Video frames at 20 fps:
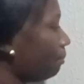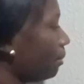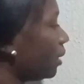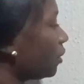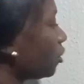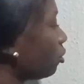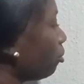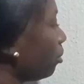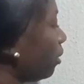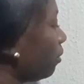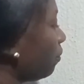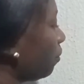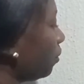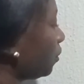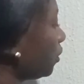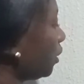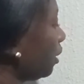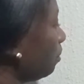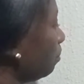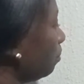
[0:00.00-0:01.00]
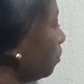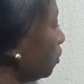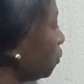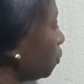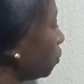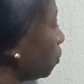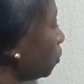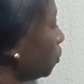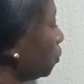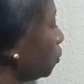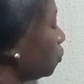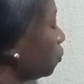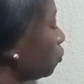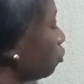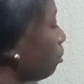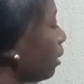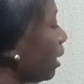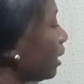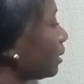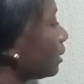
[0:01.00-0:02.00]
measurement for temperature.
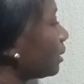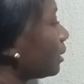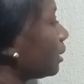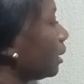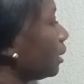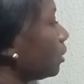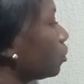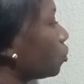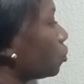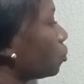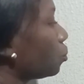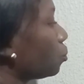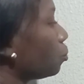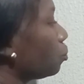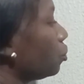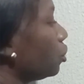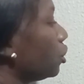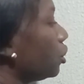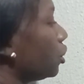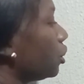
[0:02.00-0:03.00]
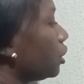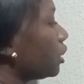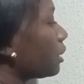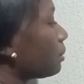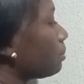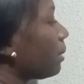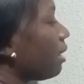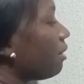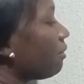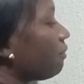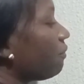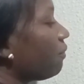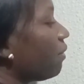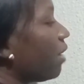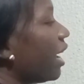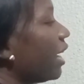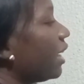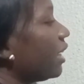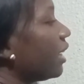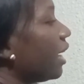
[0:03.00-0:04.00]
So my T2 is my
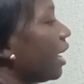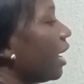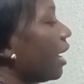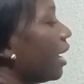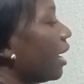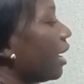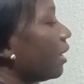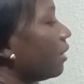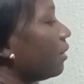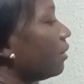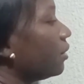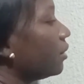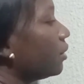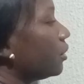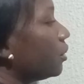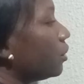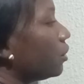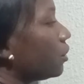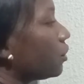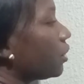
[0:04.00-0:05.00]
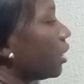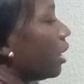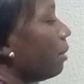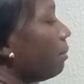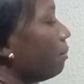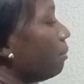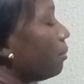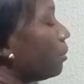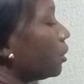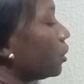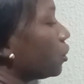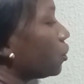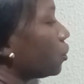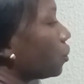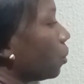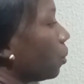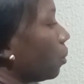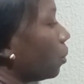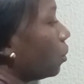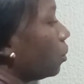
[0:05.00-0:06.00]
final
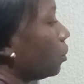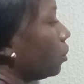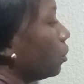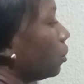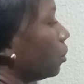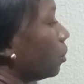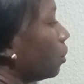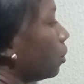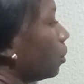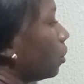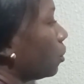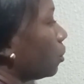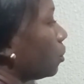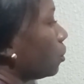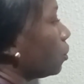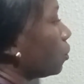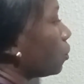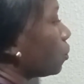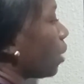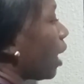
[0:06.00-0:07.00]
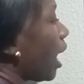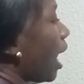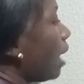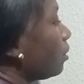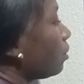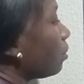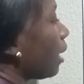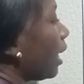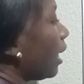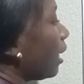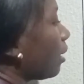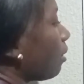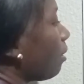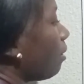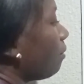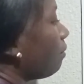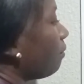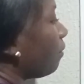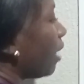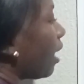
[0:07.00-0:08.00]
temperature. So how do I
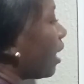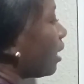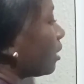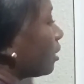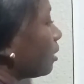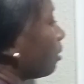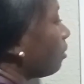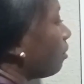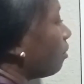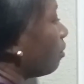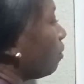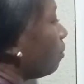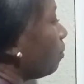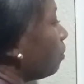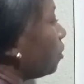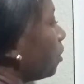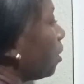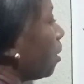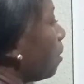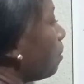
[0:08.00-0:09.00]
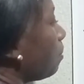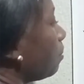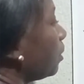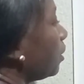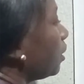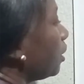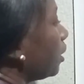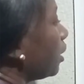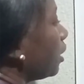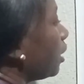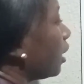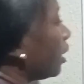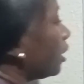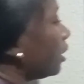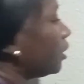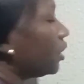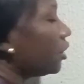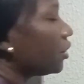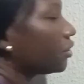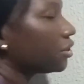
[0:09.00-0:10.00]
convert from
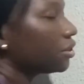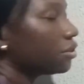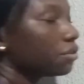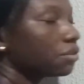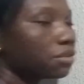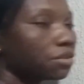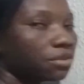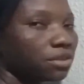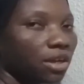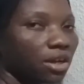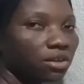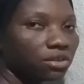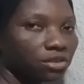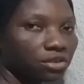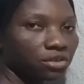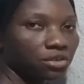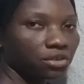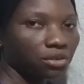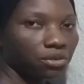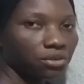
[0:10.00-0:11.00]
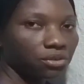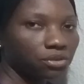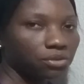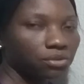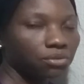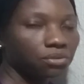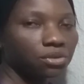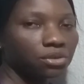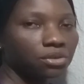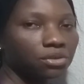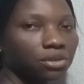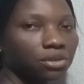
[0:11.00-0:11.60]
degrees Celsius to